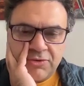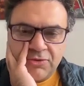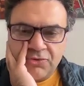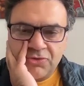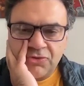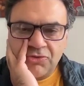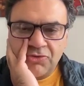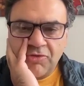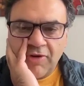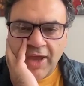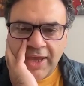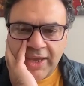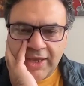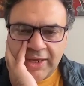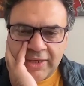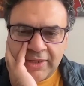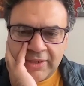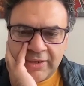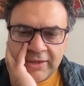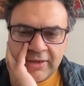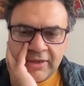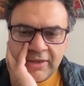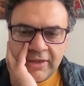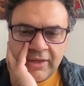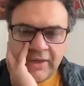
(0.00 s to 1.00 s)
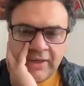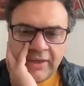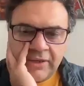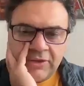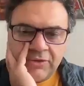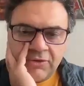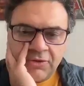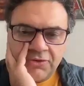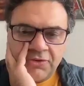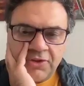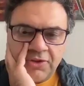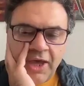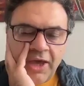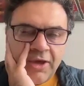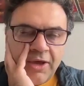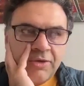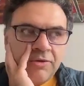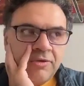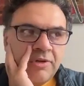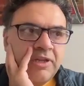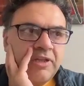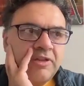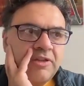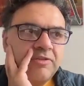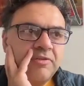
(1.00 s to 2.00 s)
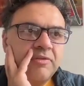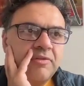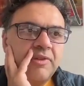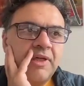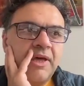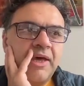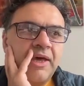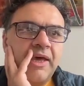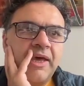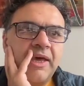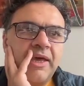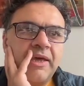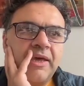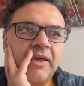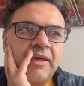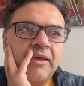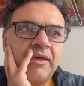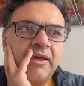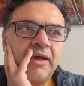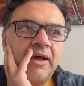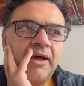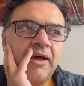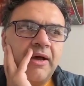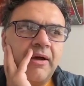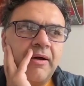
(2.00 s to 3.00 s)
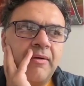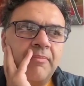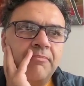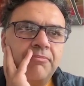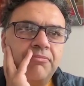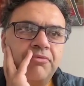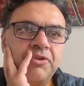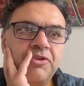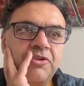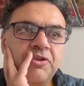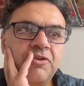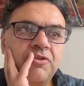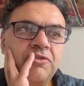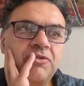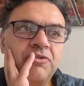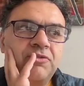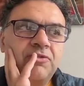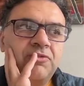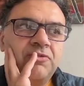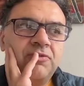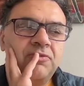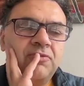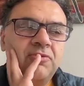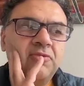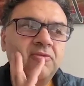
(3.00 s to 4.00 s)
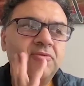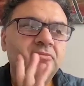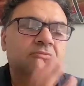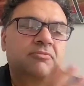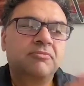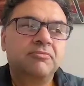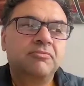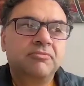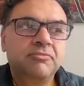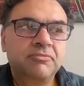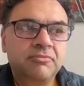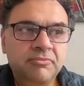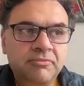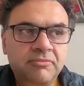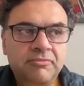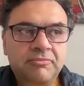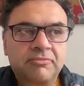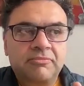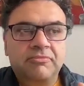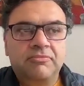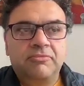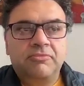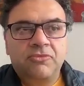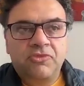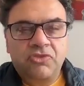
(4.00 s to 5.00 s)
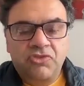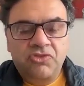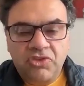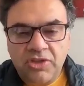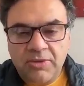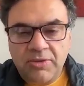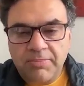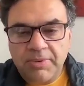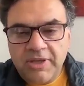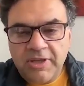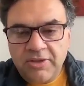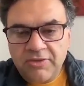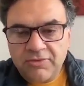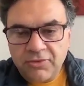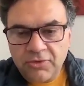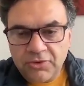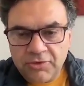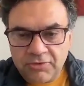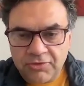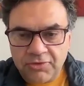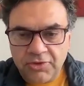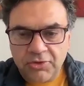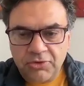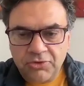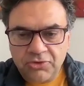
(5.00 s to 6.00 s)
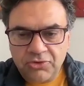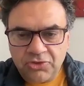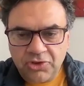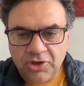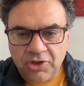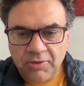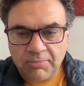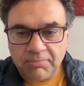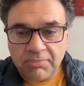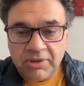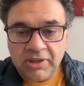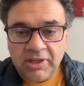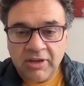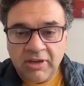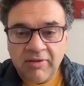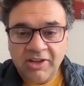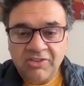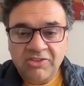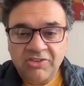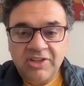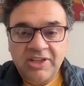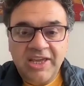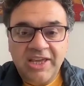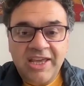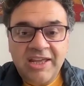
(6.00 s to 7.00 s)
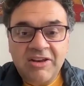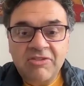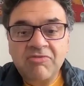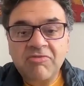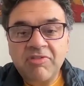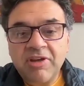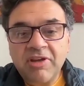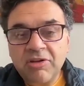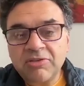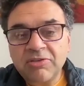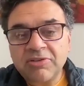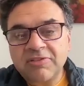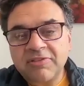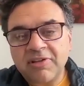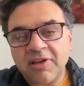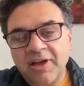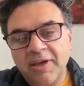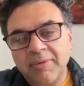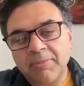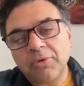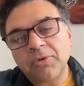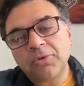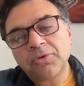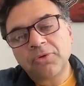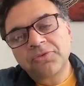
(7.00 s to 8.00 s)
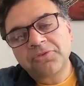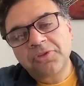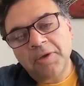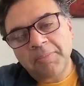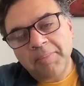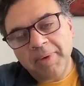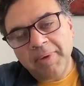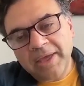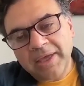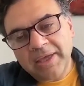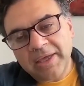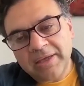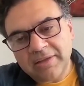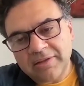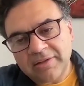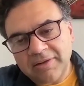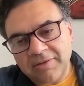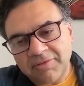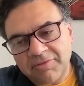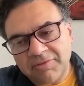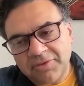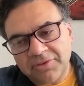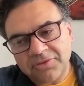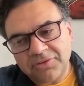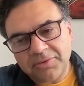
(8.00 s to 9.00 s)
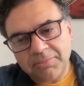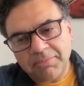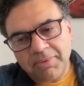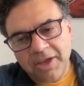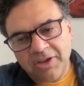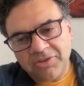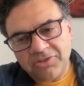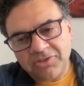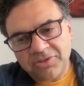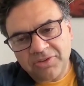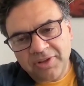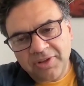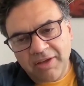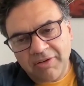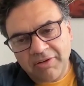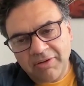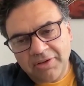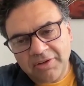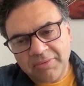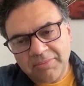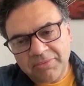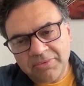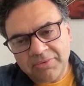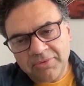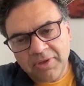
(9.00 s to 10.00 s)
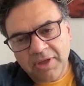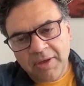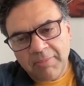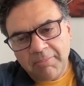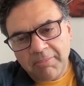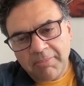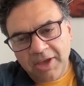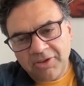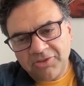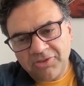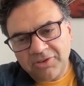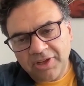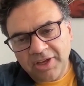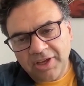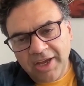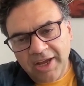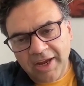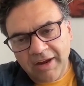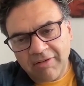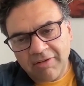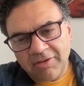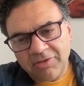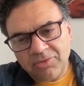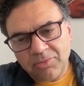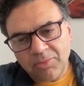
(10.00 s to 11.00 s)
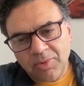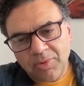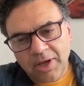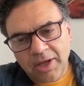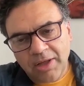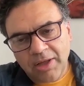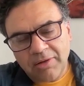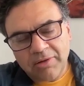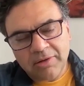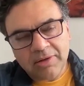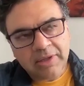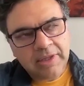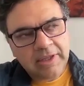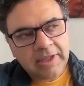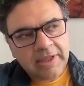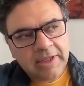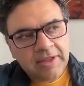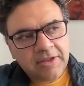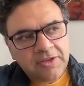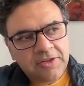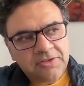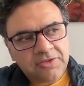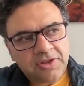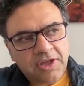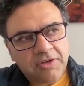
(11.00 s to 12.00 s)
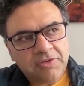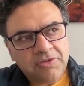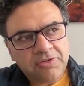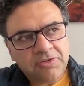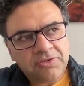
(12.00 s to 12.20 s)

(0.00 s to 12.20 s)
train, not only do they produce GPs for the future, but they're actually in real time also making a difference to patient outcomes, patient care as well. So